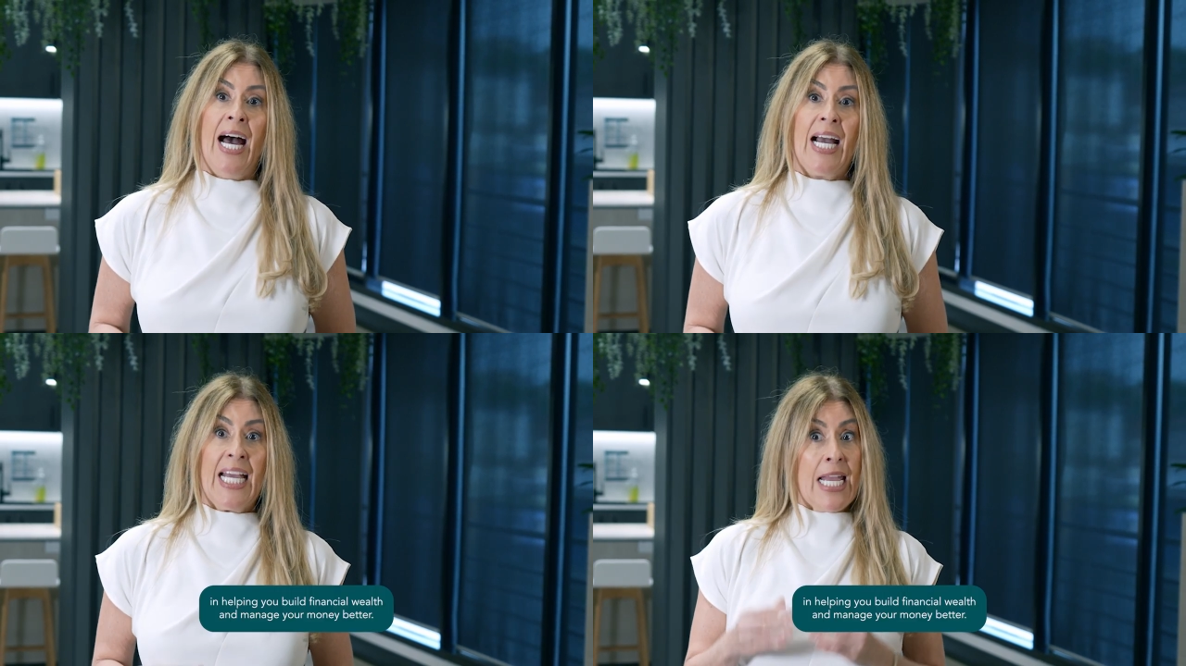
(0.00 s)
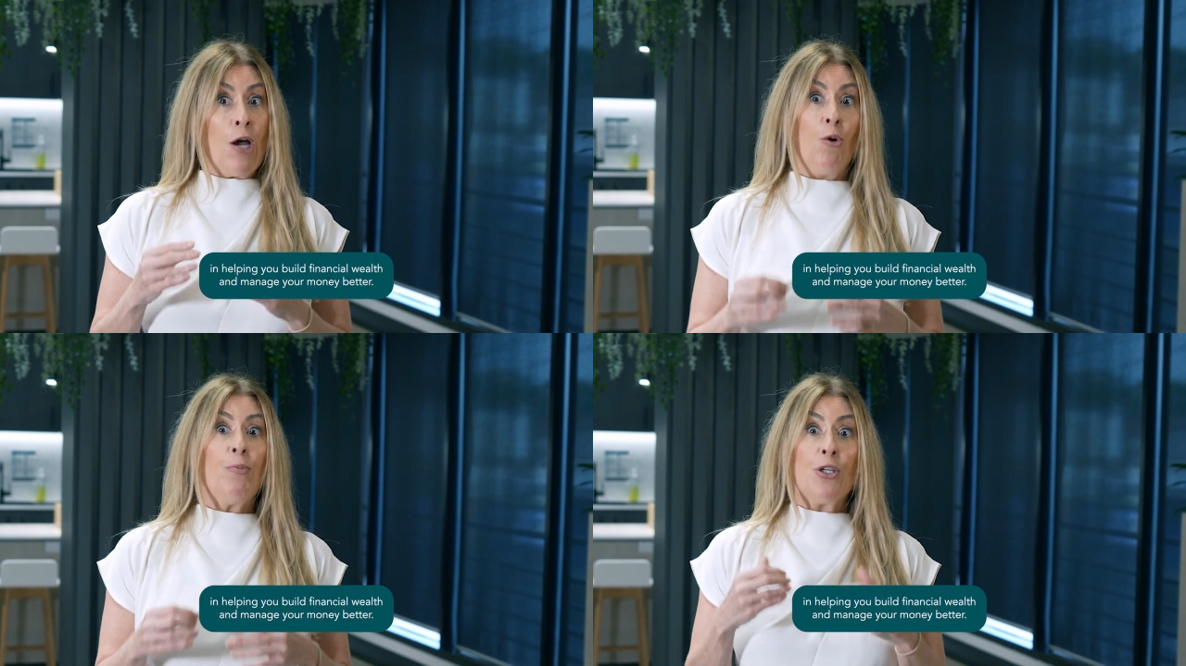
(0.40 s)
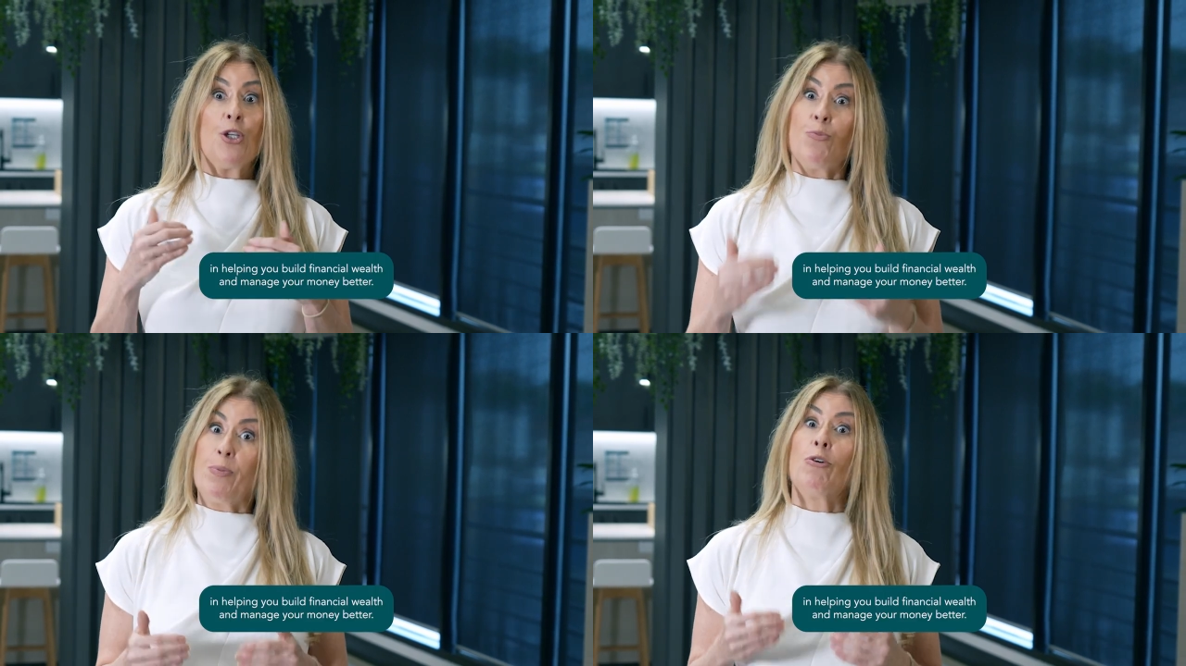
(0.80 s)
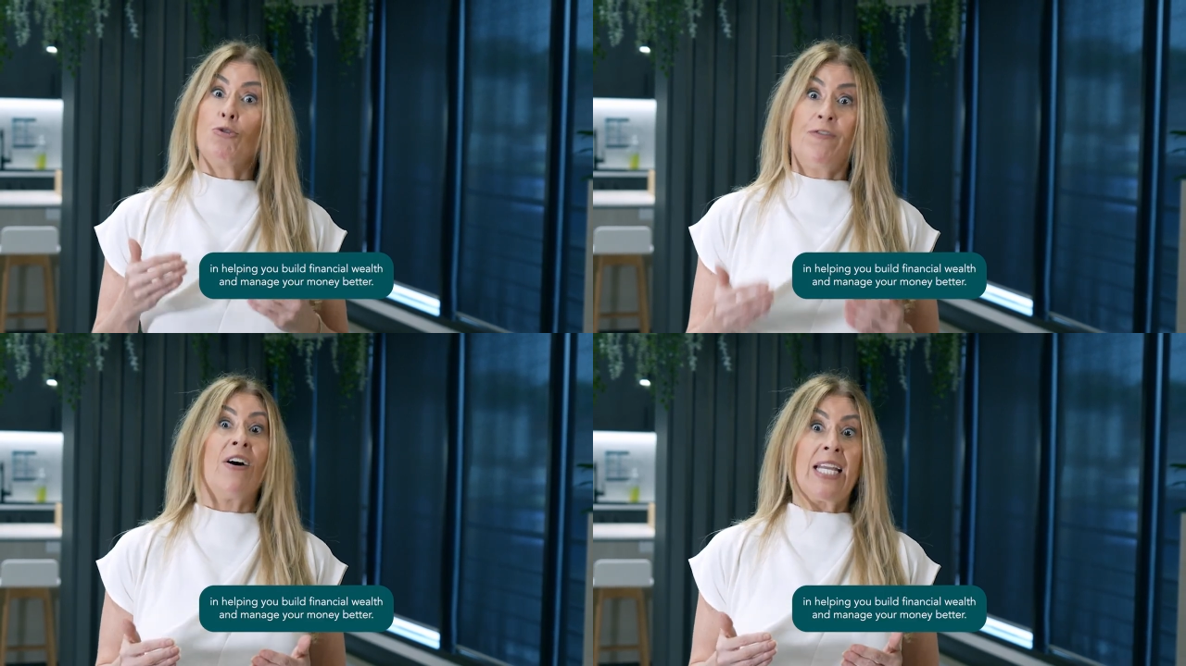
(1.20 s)
uh, in helping you
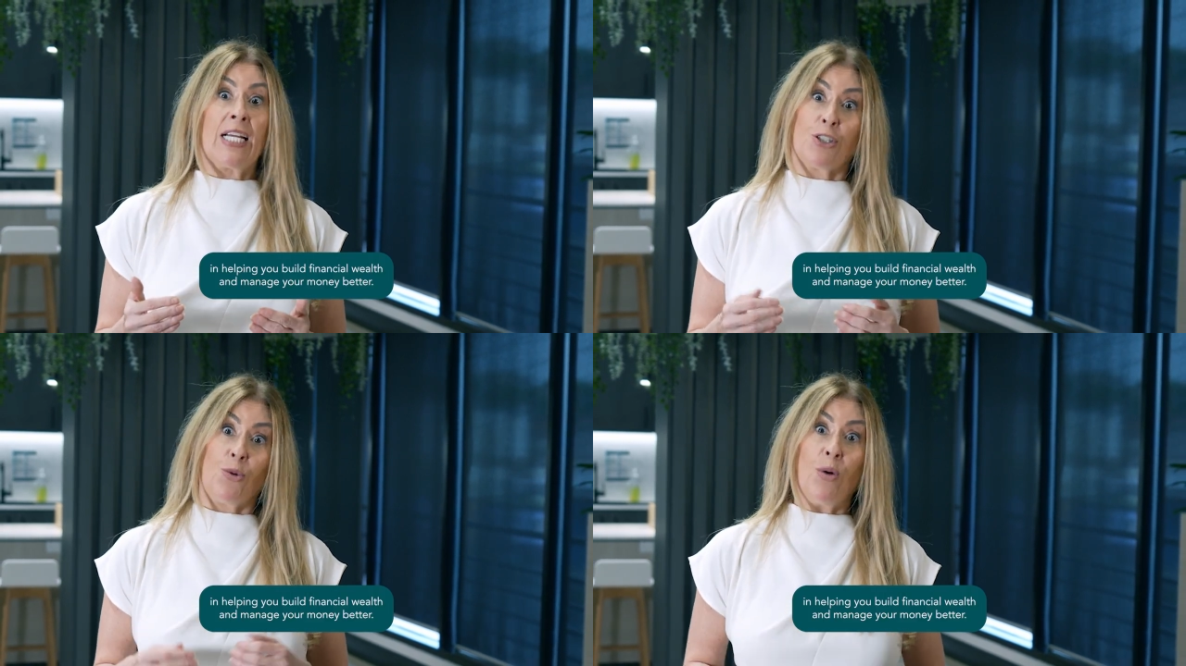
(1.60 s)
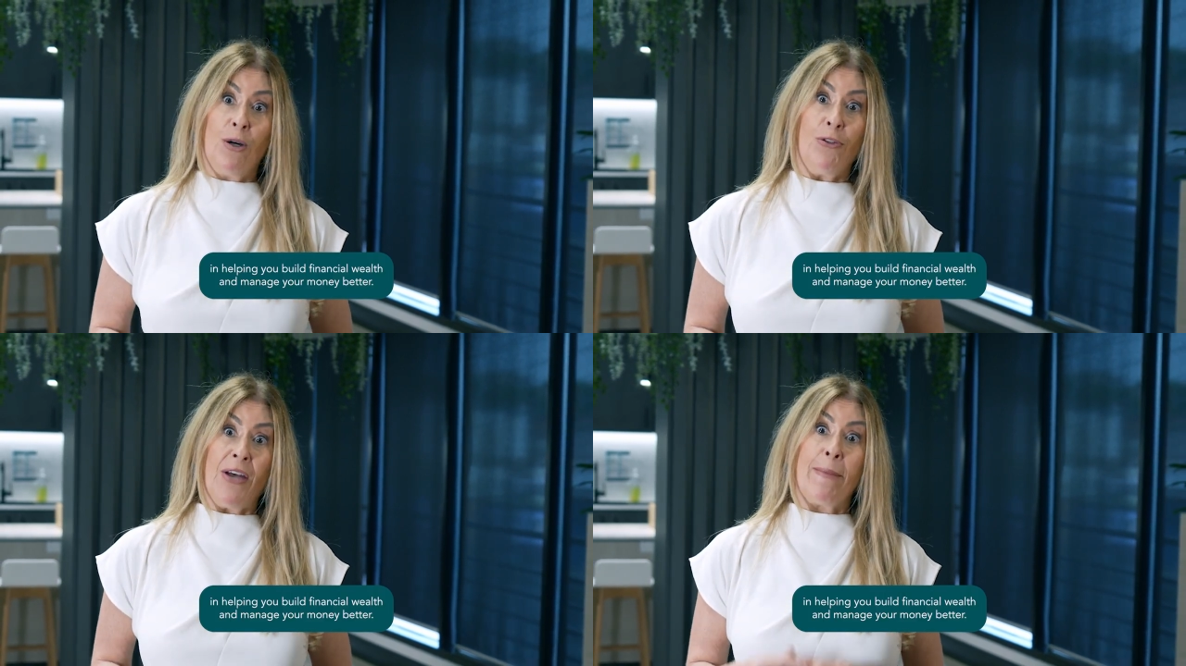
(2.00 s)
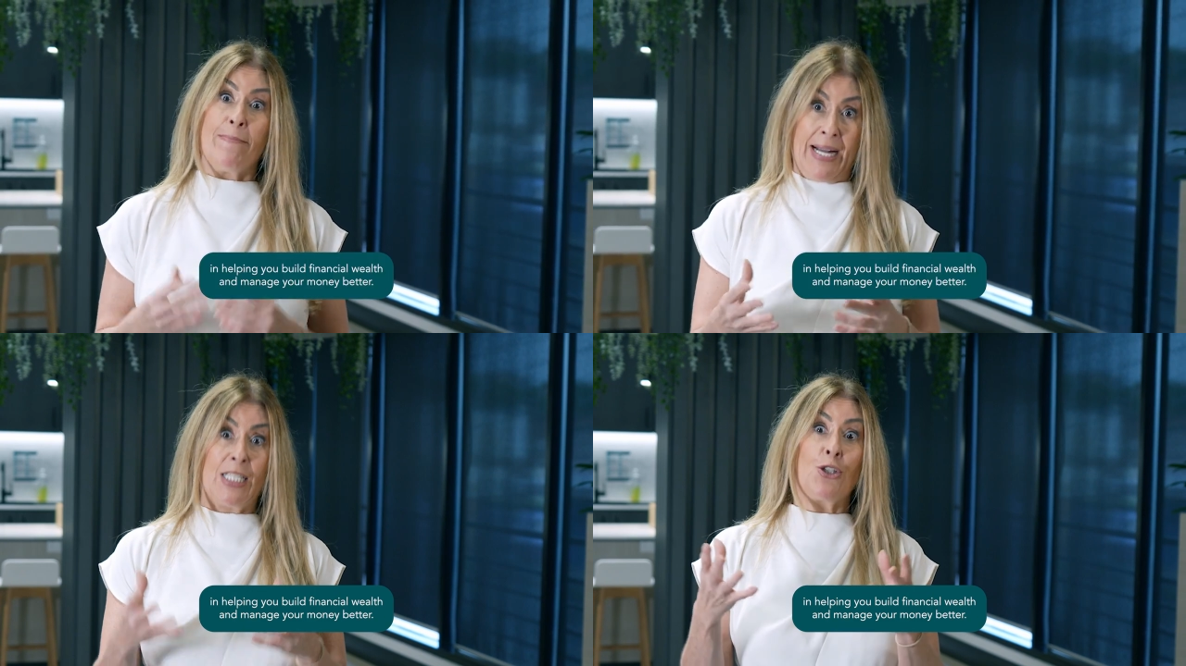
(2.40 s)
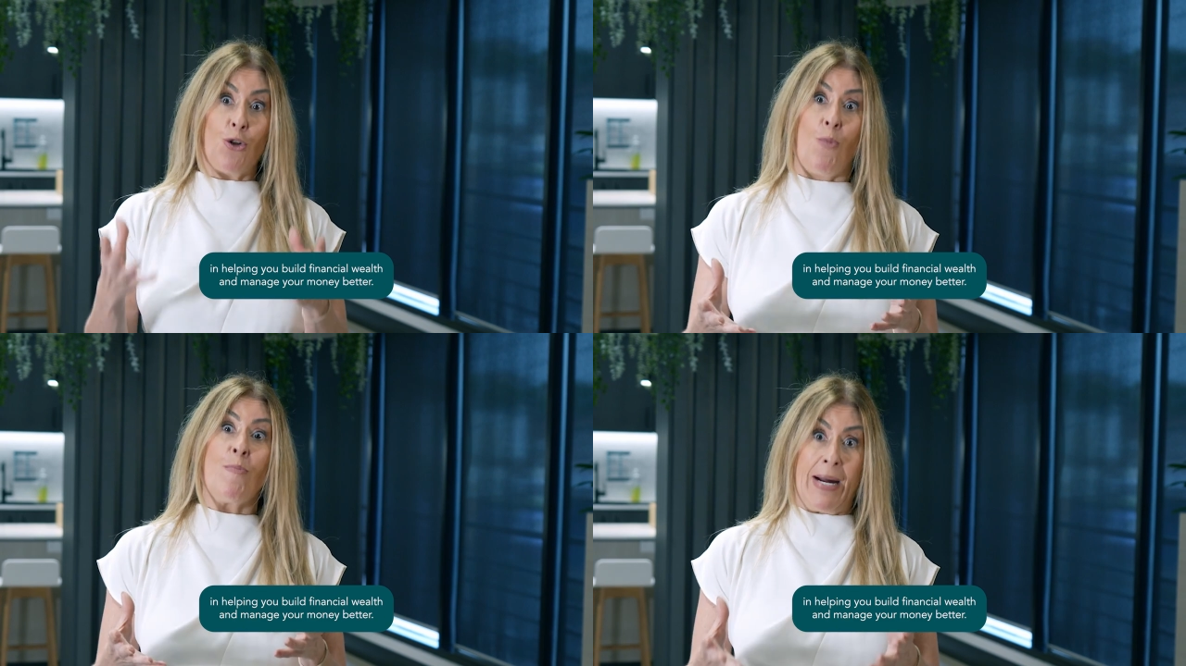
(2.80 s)
build financial wealth and manage
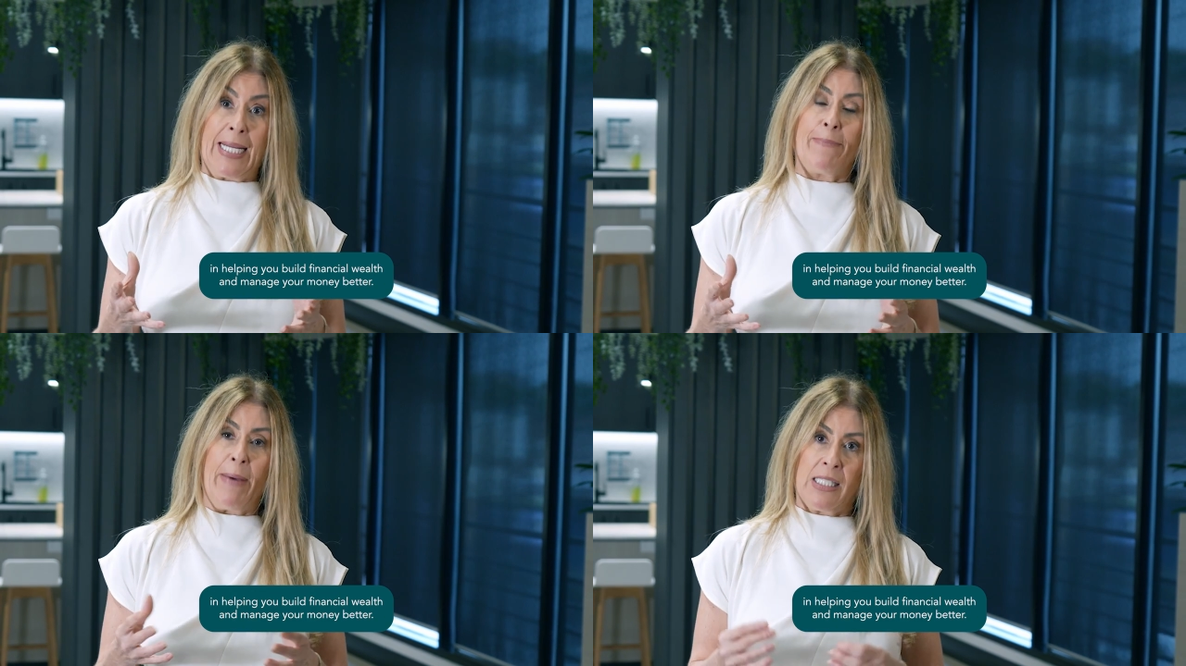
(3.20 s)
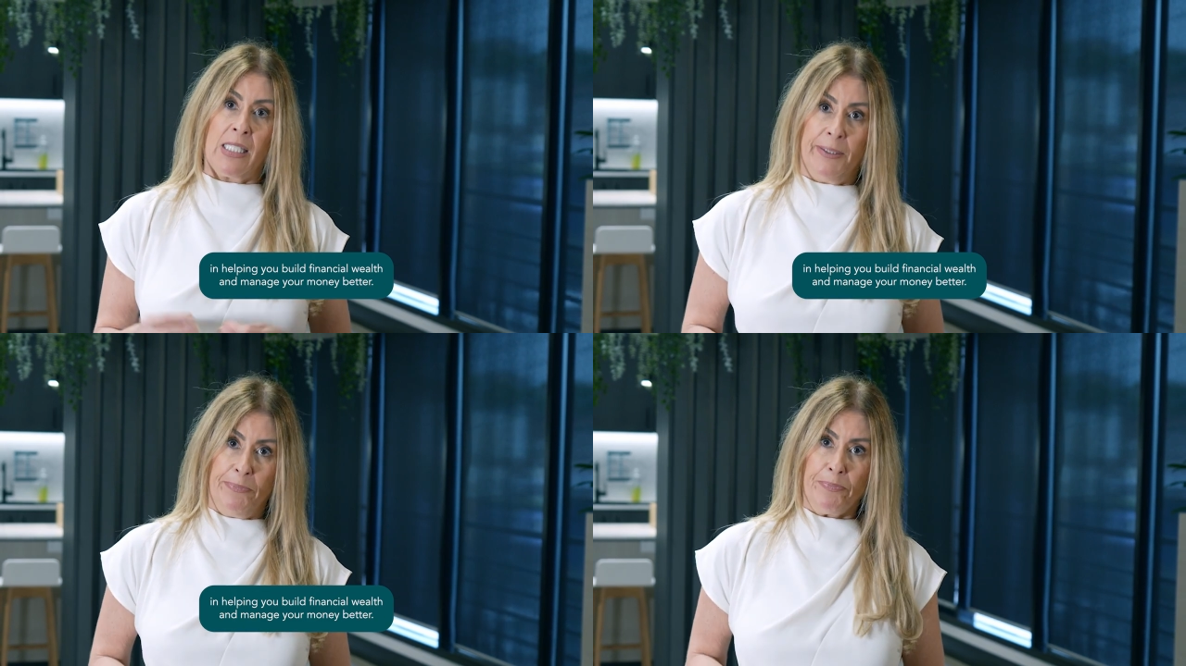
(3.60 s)
your money better.